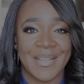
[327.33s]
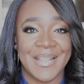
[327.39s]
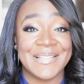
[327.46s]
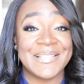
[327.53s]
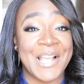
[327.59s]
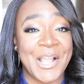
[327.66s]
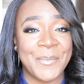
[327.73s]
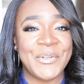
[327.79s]

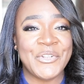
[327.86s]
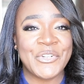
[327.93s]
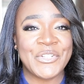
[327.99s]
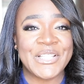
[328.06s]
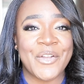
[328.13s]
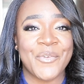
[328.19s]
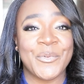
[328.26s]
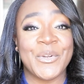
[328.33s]
Timing
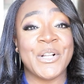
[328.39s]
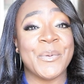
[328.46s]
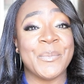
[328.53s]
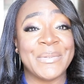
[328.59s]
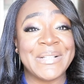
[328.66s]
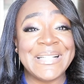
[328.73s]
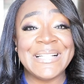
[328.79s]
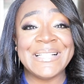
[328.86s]
yourself when
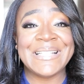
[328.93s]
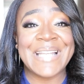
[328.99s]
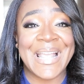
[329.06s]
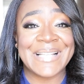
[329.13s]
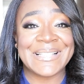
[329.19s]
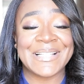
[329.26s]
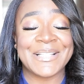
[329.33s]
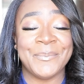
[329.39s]
completing
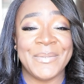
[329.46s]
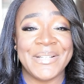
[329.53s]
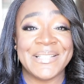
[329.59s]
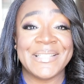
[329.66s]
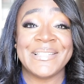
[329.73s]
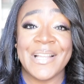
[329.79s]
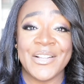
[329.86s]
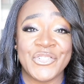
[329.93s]
tasks can be
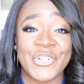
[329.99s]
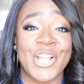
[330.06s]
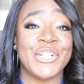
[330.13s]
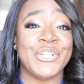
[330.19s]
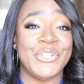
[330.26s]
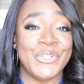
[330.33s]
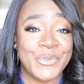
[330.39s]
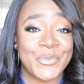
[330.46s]
such a
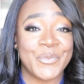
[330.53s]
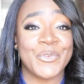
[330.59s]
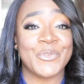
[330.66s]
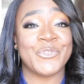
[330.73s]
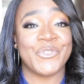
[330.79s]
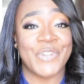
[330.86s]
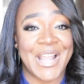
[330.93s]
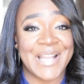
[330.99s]
useful
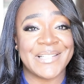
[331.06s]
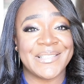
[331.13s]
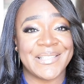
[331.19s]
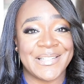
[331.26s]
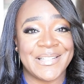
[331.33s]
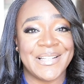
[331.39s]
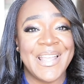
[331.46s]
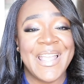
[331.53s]

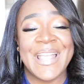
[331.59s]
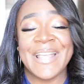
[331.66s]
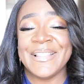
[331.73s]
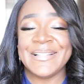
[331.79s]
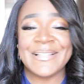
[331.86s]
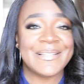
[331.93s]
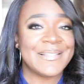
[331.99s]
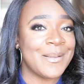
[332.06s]
strategy, and
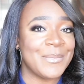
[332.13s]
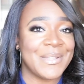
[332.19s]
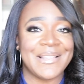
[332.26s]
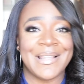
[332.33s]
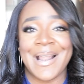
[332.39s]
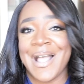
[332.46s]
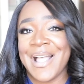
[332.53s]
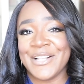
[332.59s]
this is something
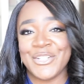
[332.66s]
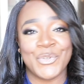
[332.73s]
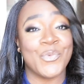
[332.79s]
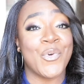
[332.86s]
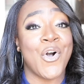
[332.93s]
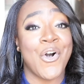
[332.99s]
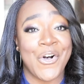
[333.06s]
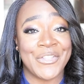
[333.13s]
that I do
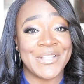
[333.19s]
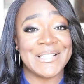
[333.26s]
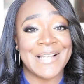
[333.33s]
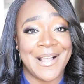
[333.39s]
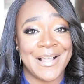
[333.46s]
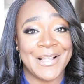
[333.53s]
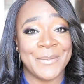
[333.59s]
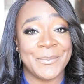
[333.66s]
all the
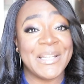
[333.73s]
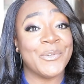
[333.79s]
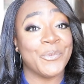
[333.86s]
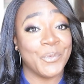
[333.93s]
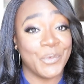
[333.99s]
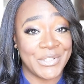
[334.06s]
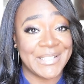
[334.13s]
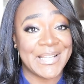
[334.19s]
time, and it
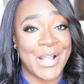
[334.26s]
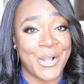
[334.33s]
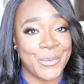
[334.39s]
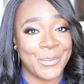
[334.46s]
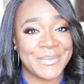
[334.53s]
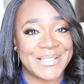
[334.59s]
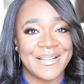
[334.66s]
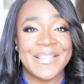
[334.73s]
really
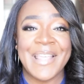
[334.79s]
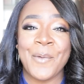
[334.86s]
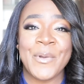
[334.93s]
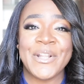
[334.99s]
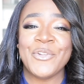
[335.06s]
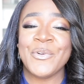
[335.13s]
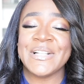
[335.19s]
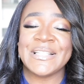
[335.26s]
helps. That way
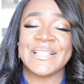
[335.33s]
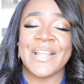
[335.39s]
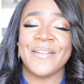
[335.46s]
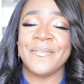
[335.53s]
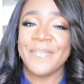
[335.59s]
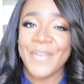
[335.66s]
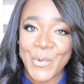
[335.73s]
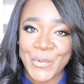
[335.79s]
you can stay
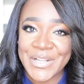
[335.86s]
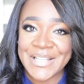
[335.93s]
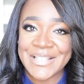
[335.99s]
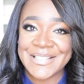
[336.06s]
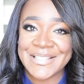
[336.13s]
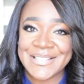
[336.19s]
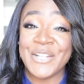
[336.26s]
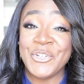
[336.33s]

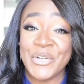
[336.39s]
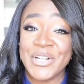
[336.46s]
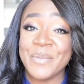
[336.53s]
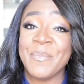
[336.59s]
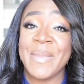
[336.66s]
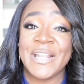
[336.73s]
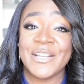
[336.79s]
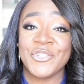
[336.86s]
focused and you can
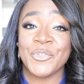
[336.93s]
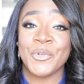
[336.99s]
manage